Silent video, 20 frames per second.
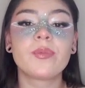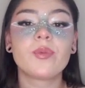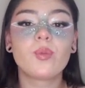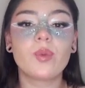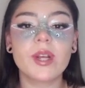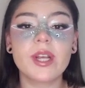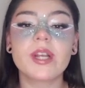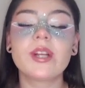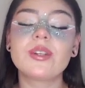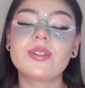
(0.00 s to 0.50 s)
We're
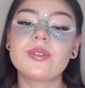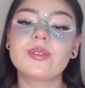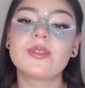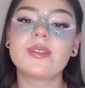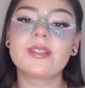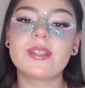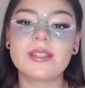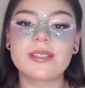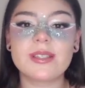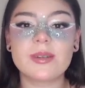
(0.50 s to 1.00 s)
here to do the
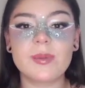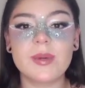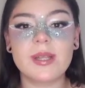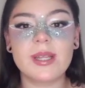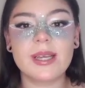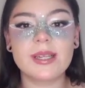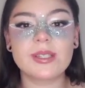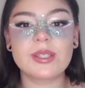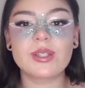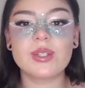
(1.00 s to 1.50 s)
things that we
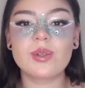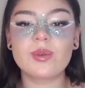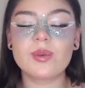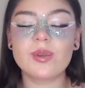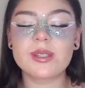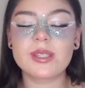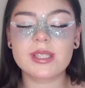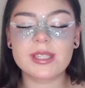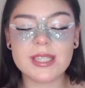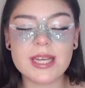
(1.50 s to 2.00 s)
like to do
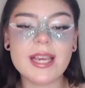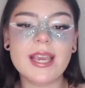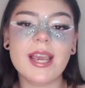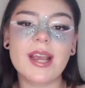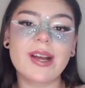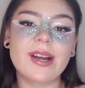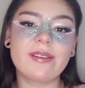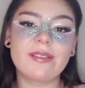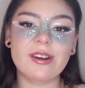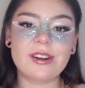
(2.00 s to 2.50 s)
and to take
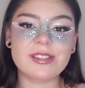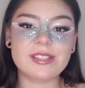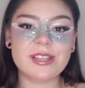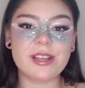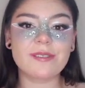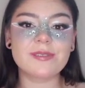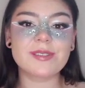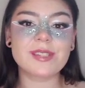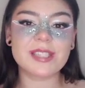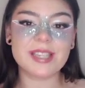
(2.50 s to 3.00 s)
care of
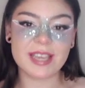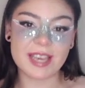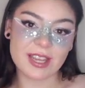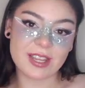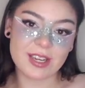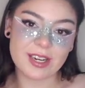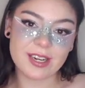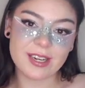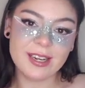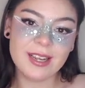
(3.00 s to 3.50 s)
ourselves
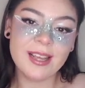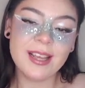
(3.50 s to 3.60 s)
together.